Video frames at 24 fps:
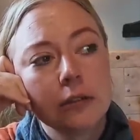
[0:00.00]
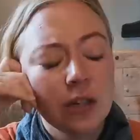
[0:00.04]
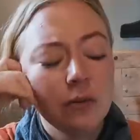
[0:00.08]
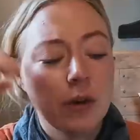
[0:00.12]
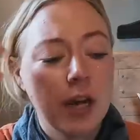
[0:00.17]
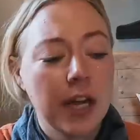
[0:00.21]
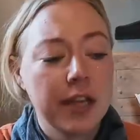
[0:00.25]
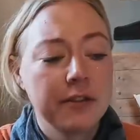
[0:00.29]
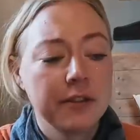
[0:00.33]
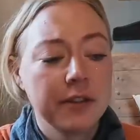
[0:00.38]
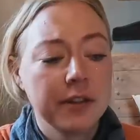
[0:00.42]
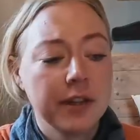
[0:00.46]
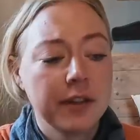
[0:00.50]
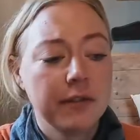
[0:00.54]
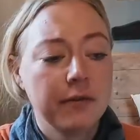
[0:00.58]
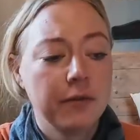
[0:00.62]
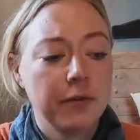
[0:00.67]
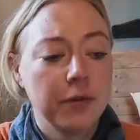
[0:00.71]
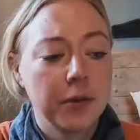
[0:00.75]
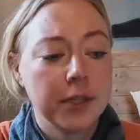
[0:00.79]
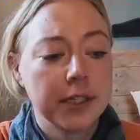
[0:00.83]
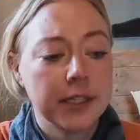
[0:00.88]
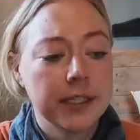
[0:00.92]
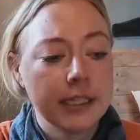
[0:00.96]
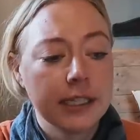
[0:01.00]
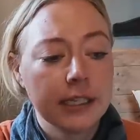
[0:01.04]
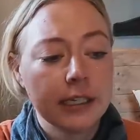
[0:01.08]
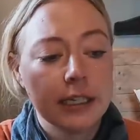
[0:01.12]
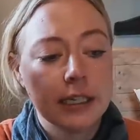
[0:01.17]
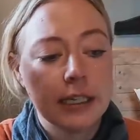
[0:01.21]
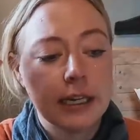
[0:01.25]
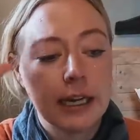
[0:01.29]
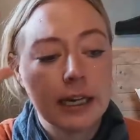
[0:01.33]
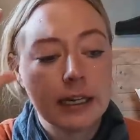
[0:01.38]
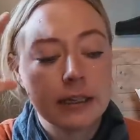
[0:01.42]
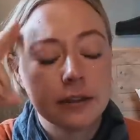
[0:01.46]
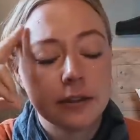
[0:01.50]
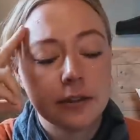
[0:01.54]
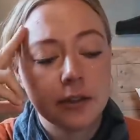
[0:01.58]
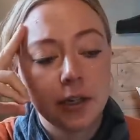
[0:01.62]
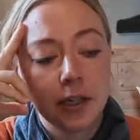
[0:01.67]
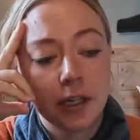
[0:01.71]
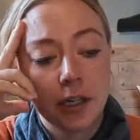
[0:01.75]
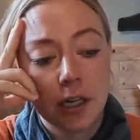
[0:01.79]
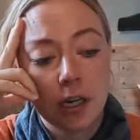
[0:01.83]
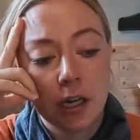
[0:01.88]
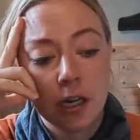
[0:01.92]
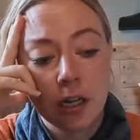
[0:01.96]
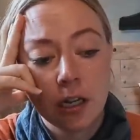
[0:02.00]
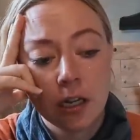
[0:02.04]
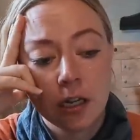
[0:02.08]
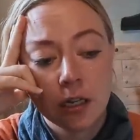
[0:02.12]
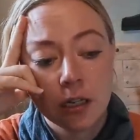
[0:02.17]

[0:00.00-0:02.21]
rather than forcing an answer.